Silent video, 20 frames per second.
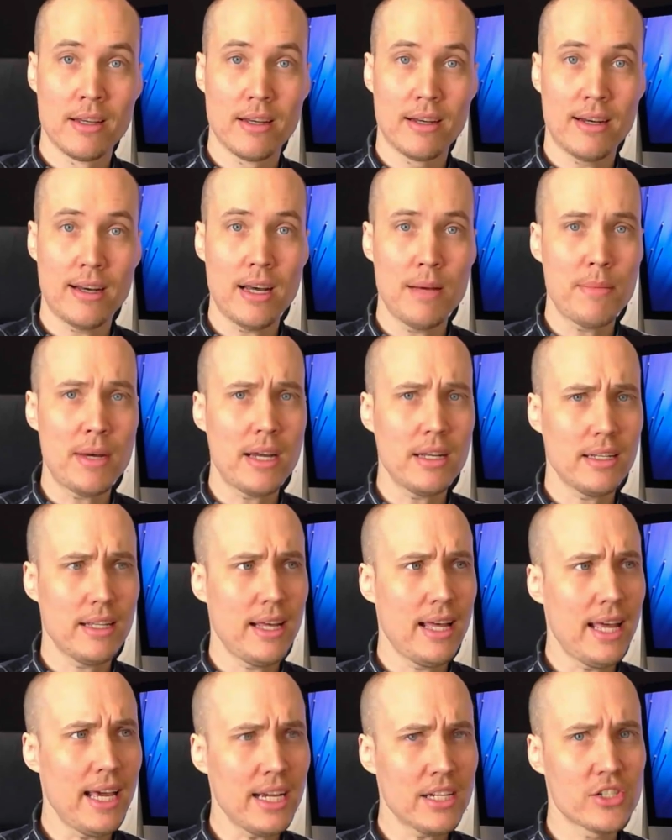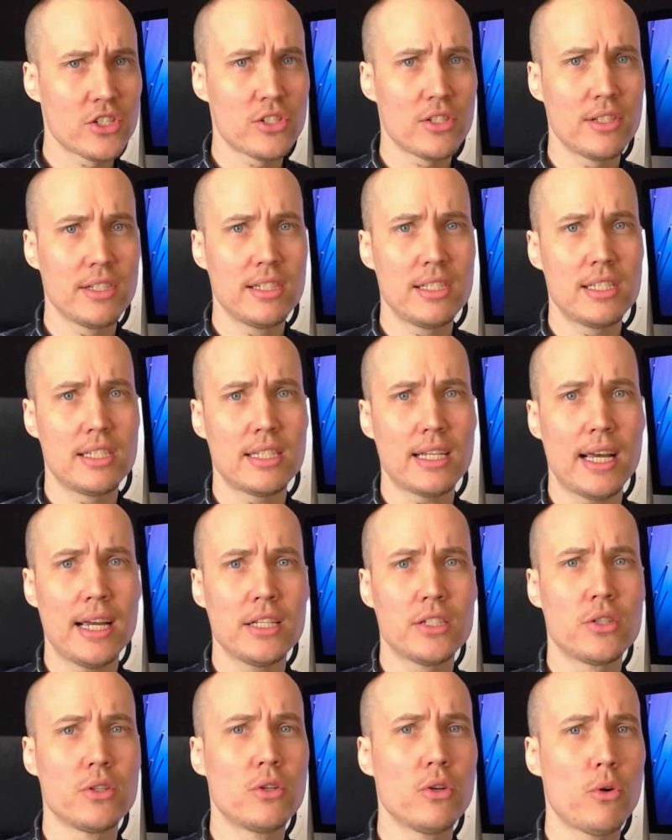I might actually
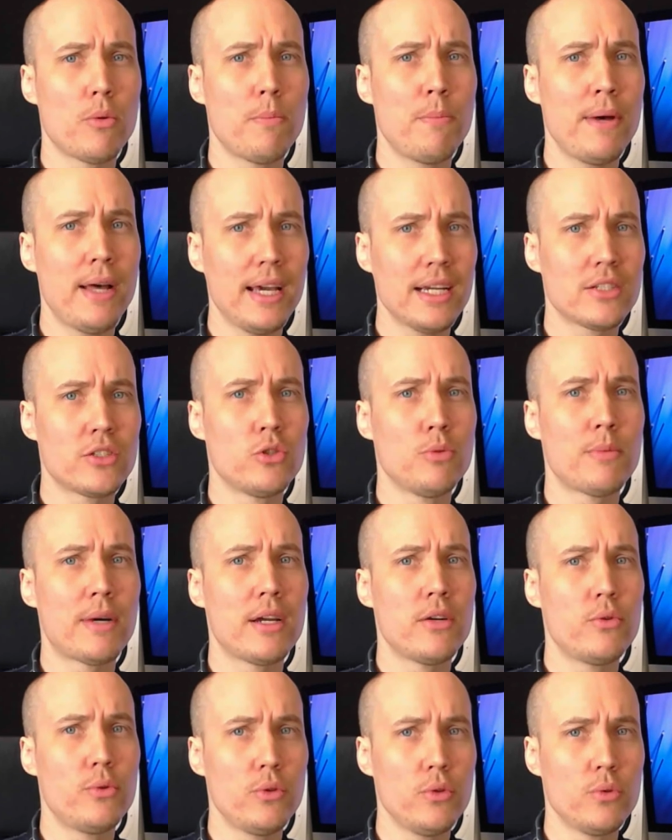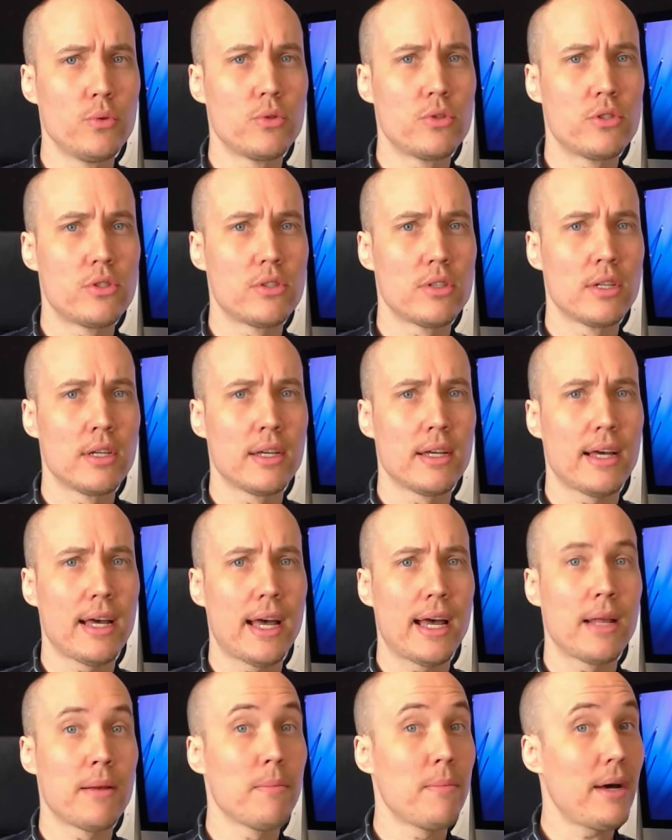decide to go back to my roots,
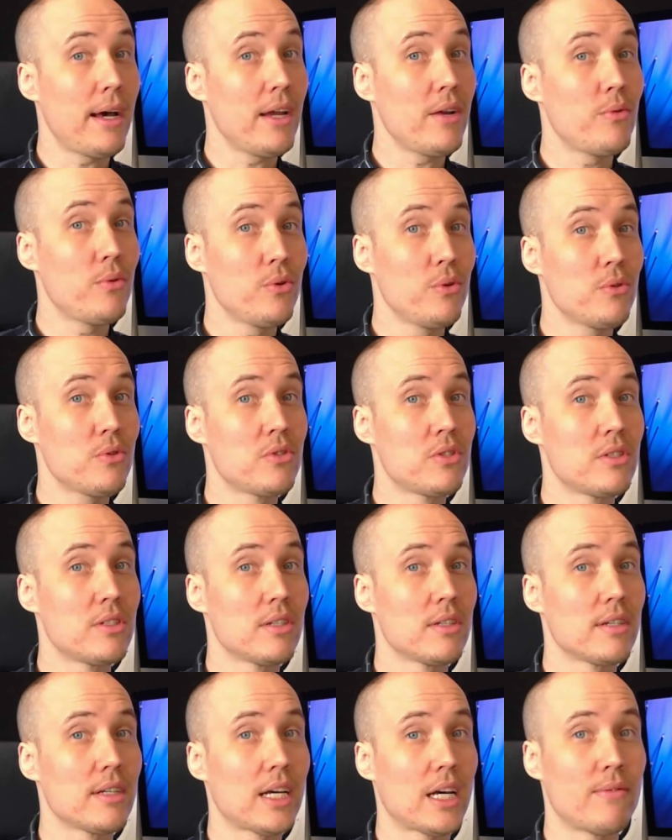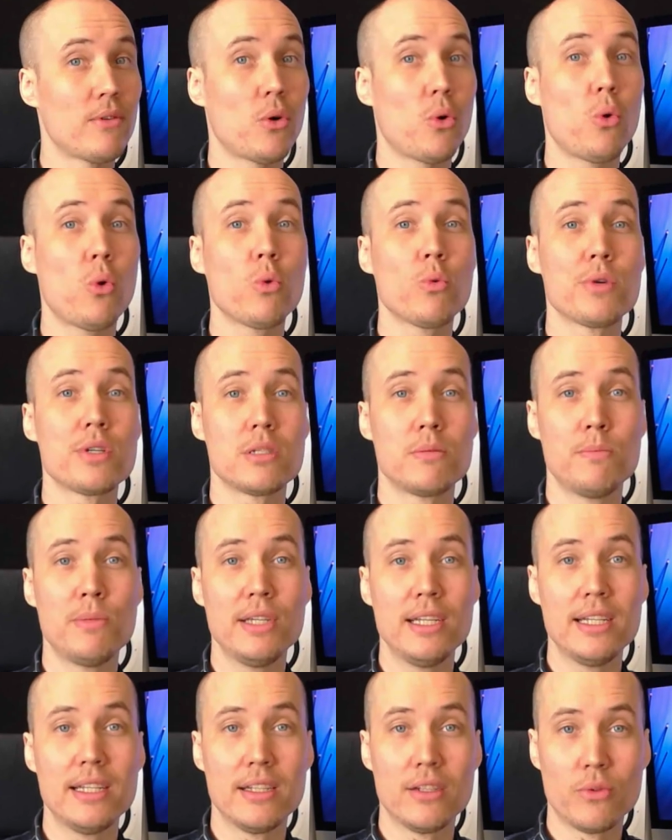and my roots have always
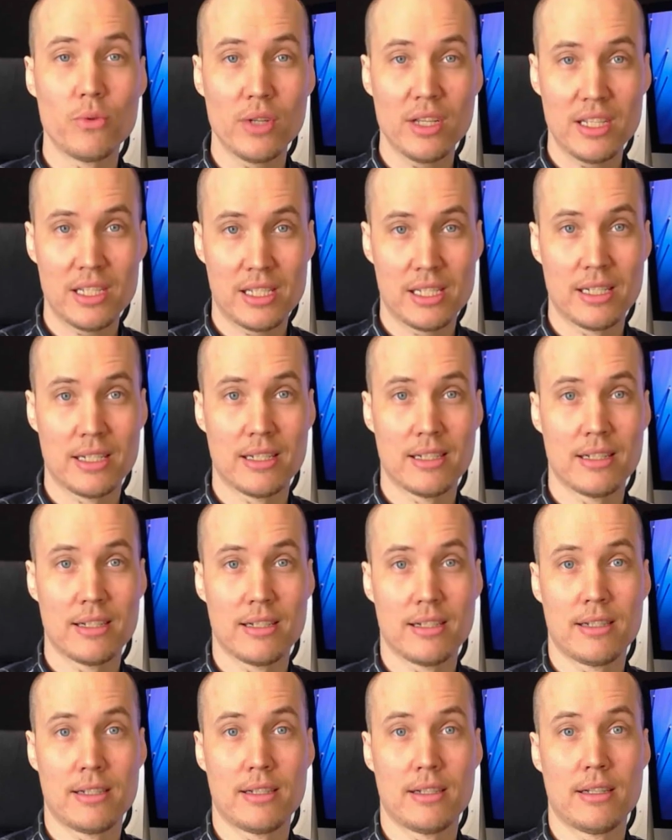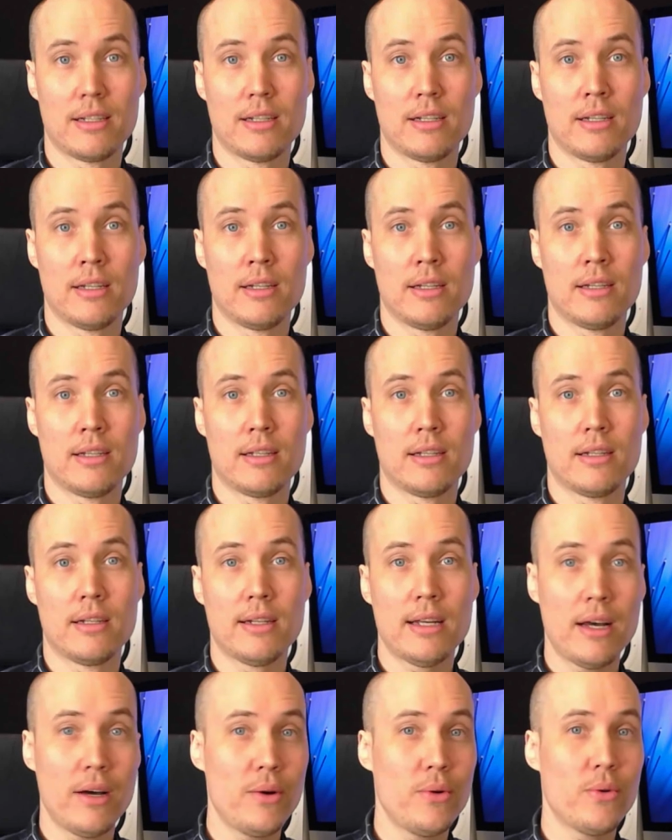been in Reason.
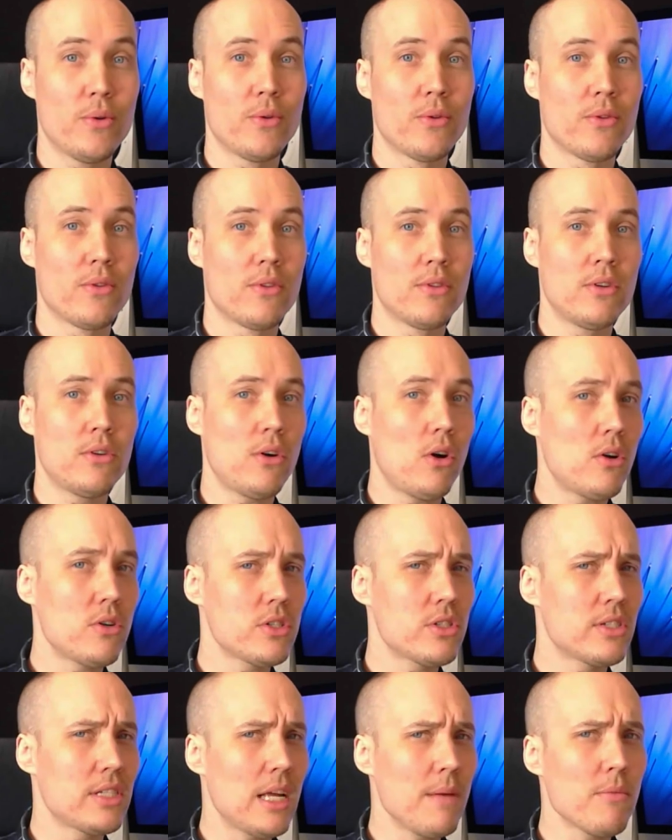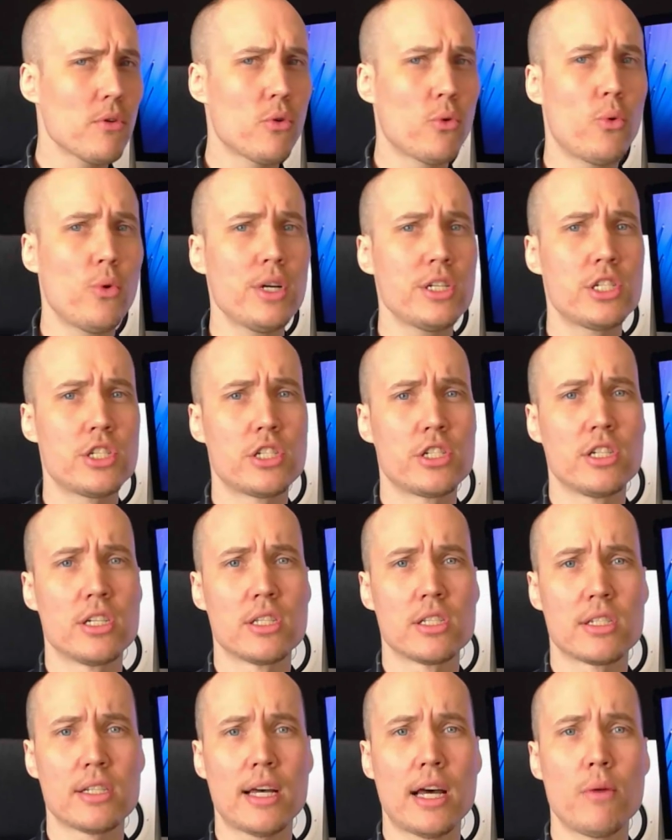Now, there are some
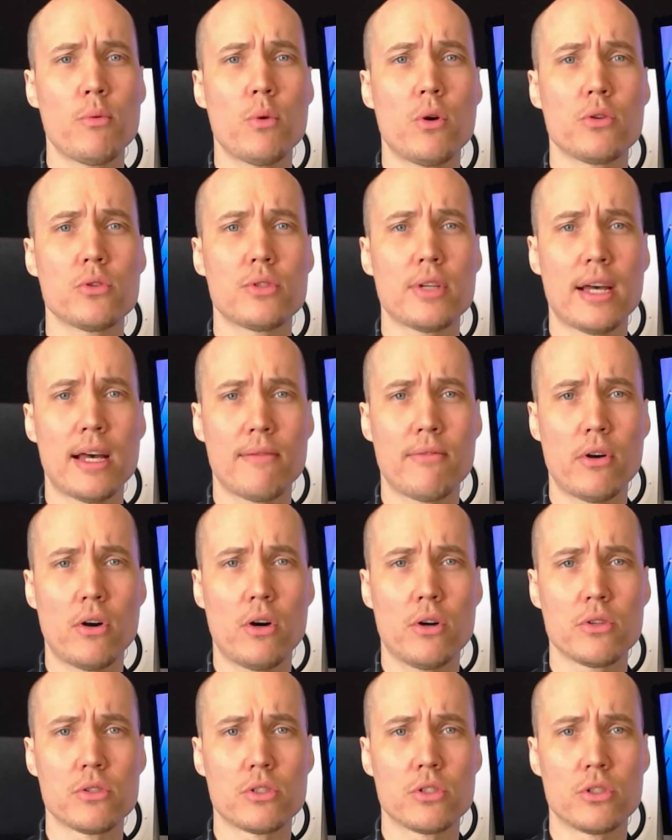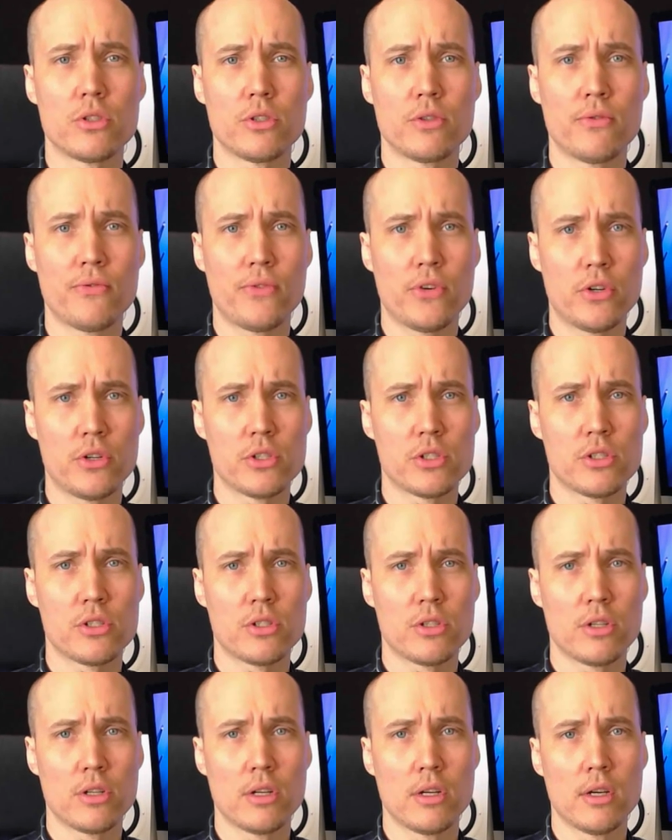questions I want to have answered
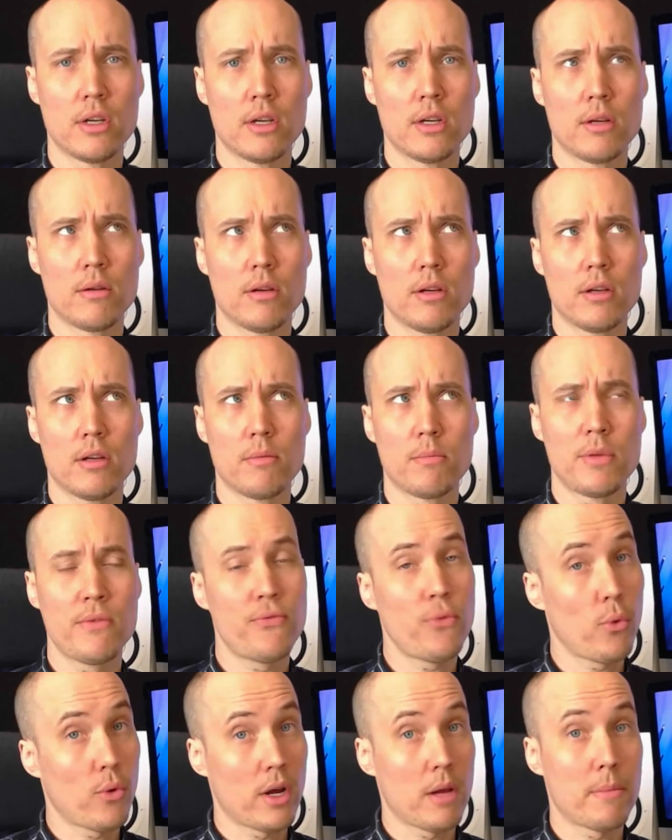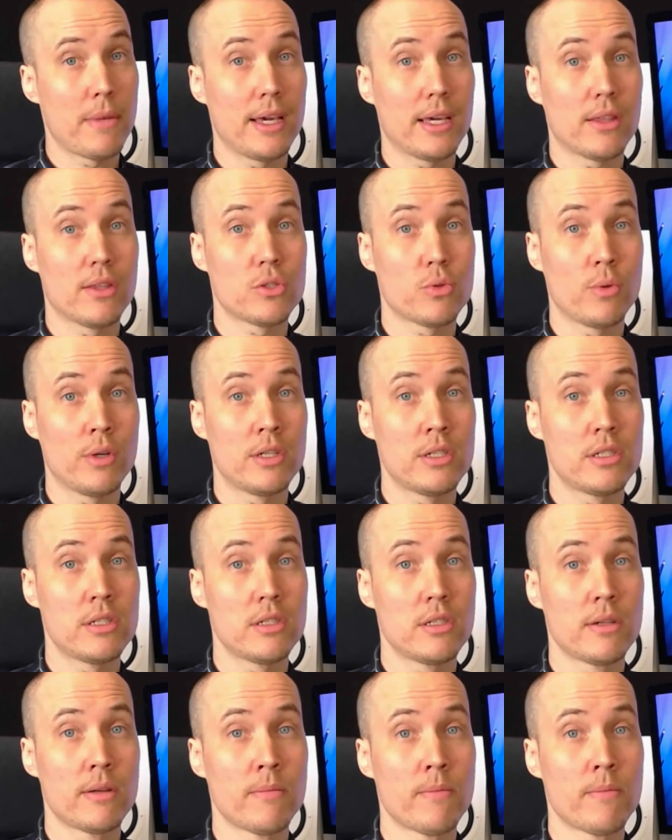first, before I make the switch.